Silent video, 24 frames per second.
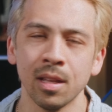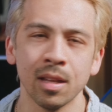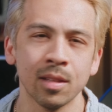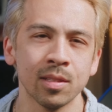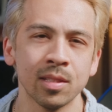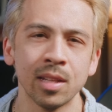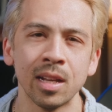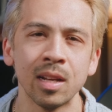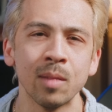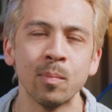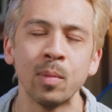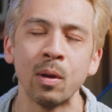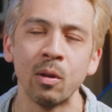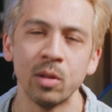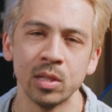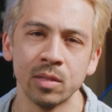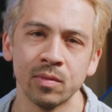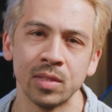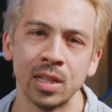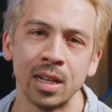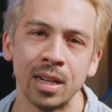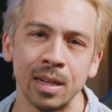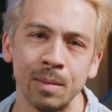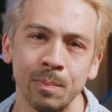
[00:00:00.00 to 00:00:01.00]
extended
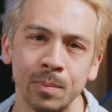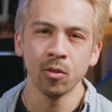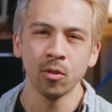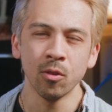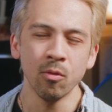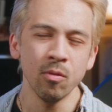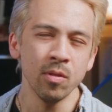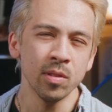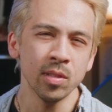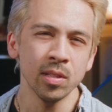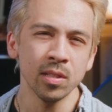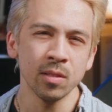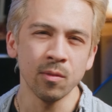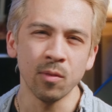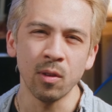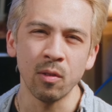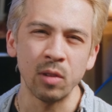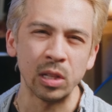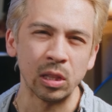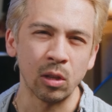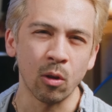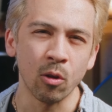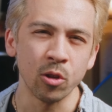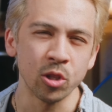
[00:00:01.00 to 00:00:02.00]
periods of time. There isn't a
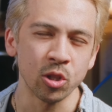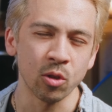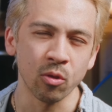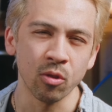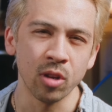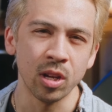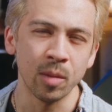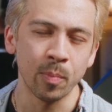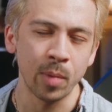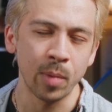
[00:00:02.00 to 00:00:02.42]
very large grip,